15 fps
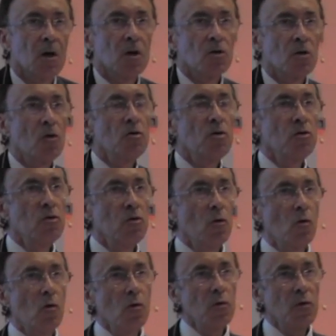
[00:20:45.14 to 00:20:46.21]
Now, you
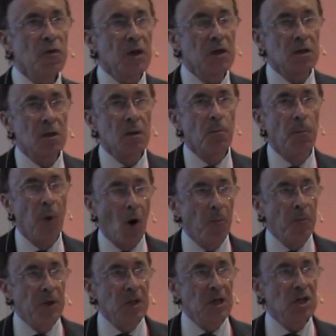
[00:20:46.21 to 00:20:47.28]
know that
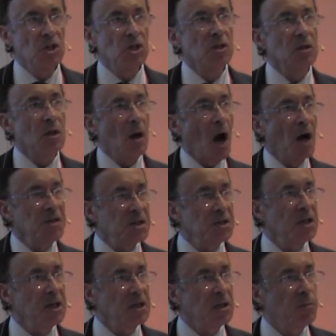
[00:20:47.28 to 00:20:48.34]

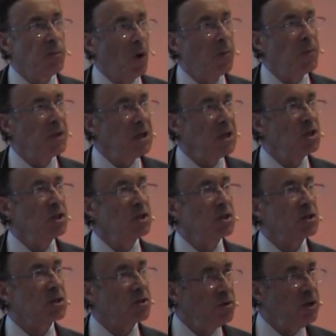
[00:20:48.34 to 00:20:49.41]
unselected population
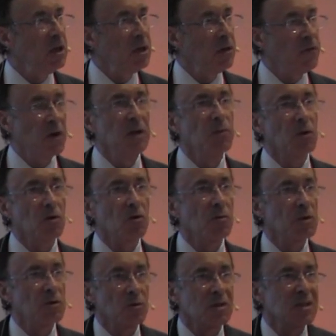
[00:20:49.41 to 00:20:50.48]
screening for
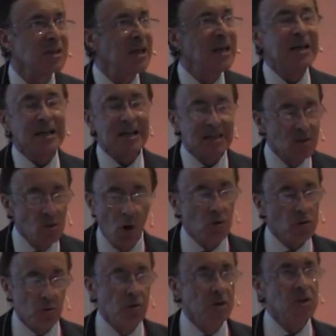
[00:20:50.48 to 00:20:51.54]
hemochromatosis is
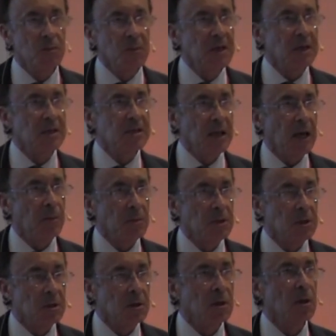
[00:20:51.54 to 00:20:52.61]
not going to be accepted.
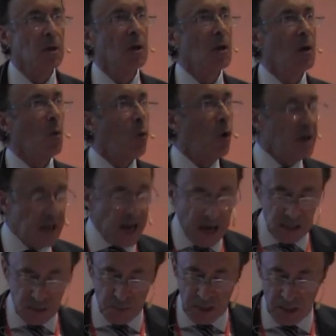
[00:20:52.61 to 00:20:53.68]
What
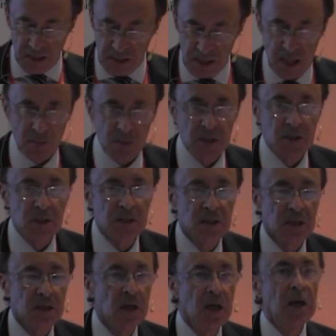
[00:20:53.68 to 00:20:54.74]
has been accepted is
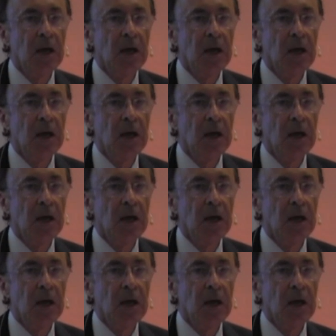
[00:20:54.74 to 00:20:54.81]
that